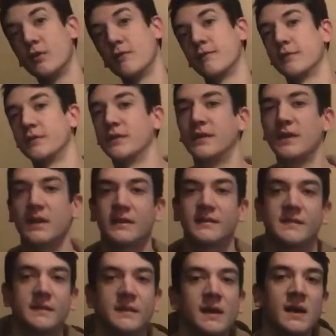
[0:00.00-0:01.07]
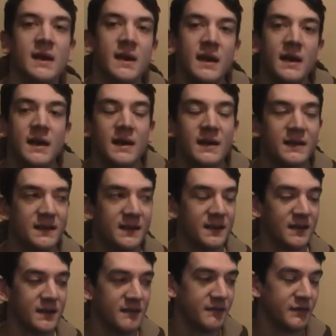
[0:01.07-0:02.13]
over the things. I didn't
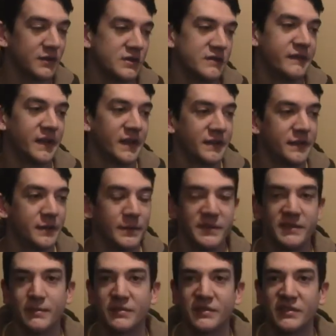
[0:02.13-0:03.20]
get any footage of that though, because I'm